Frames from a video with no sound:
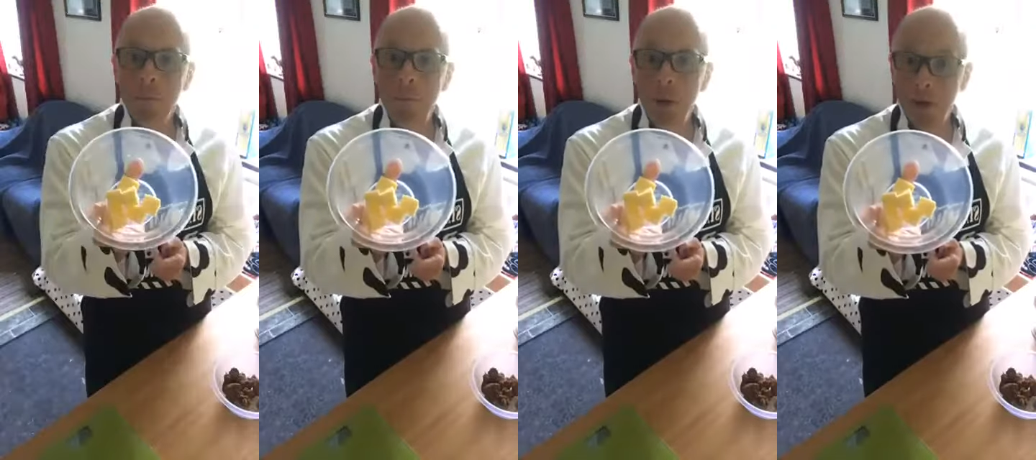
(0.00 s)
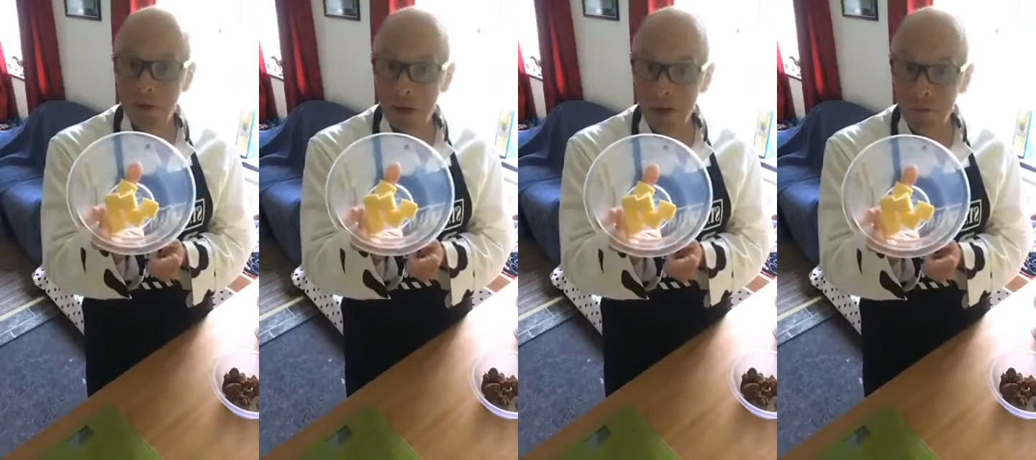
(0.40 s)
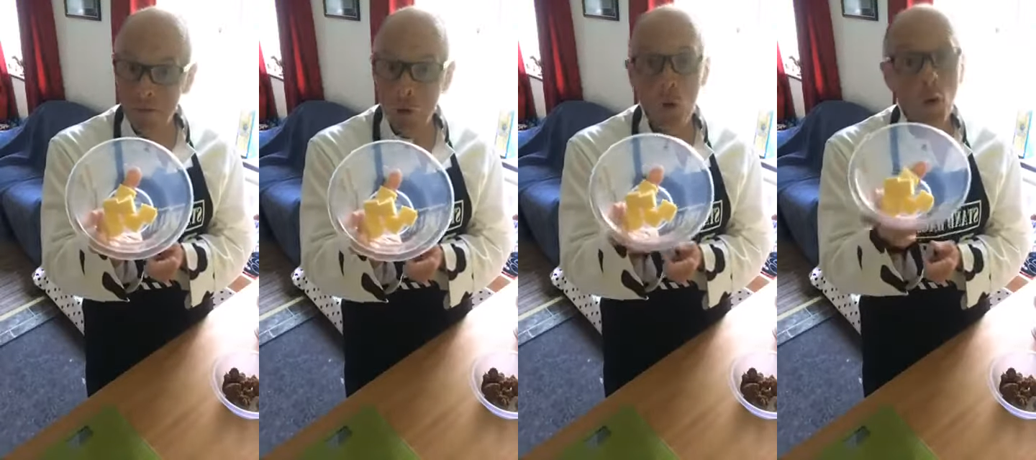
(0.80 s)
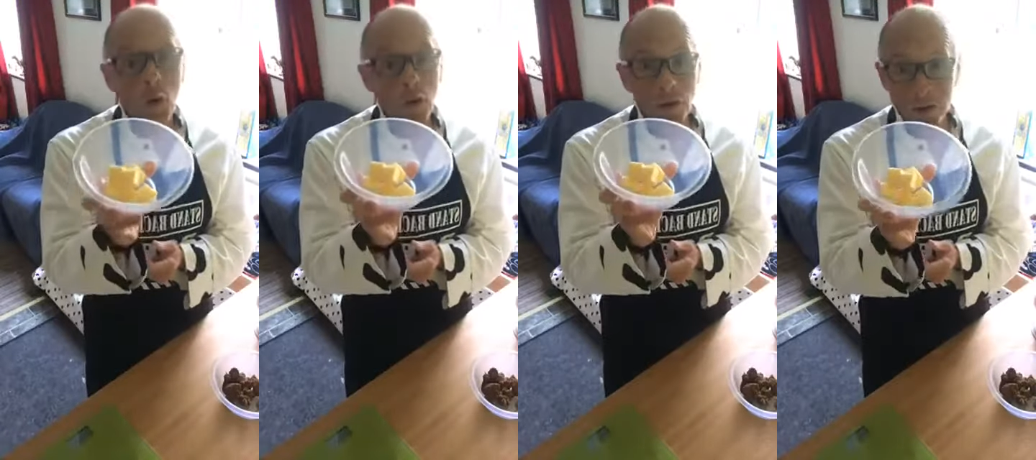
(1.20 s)
butter or
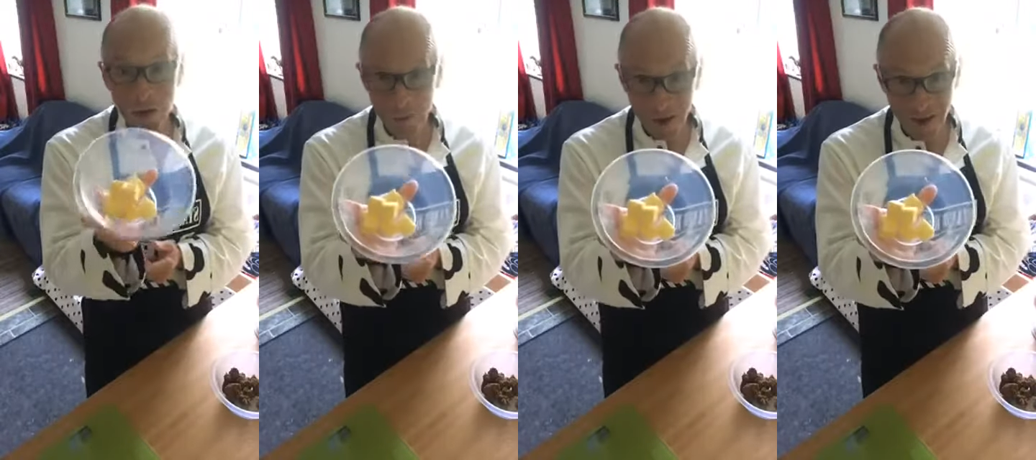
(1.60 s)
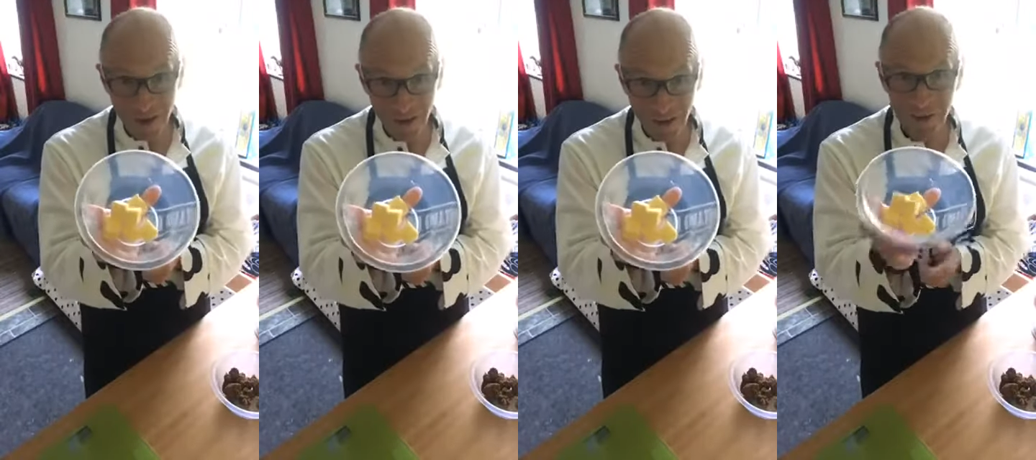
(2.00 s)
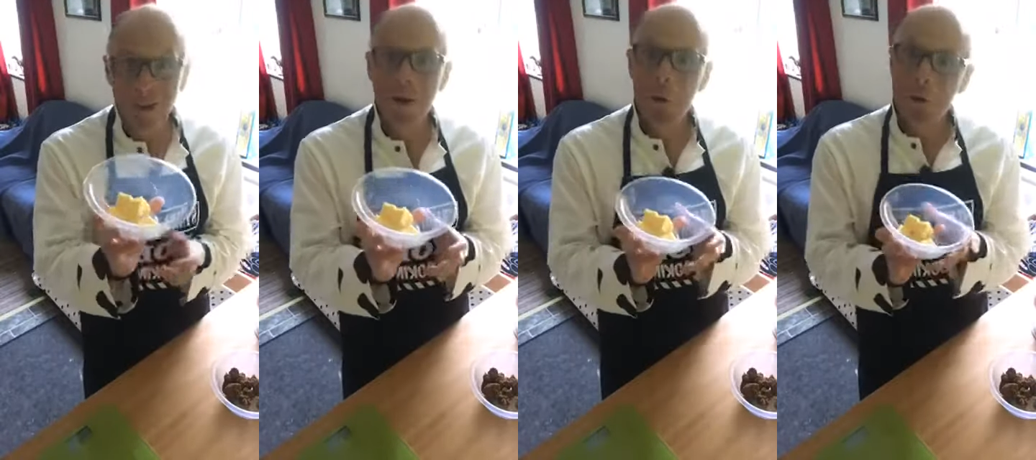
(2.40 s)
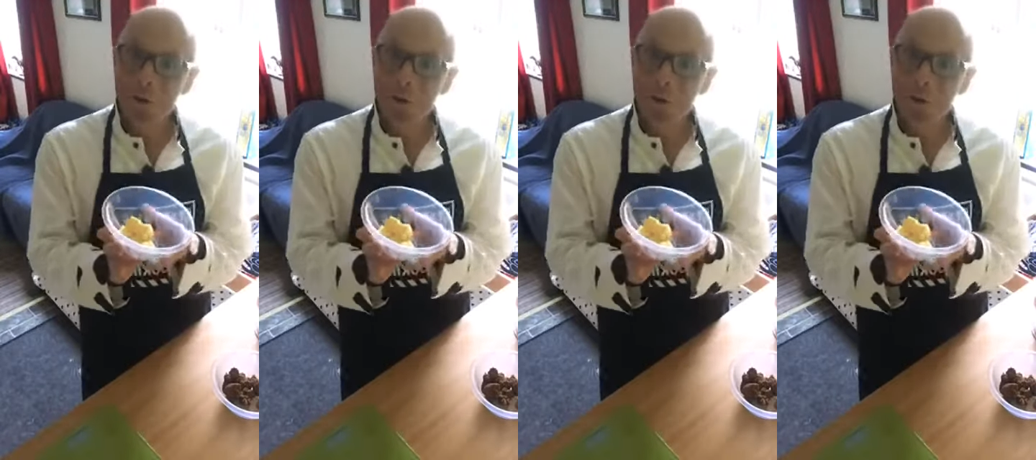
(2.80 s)
de beurre. All the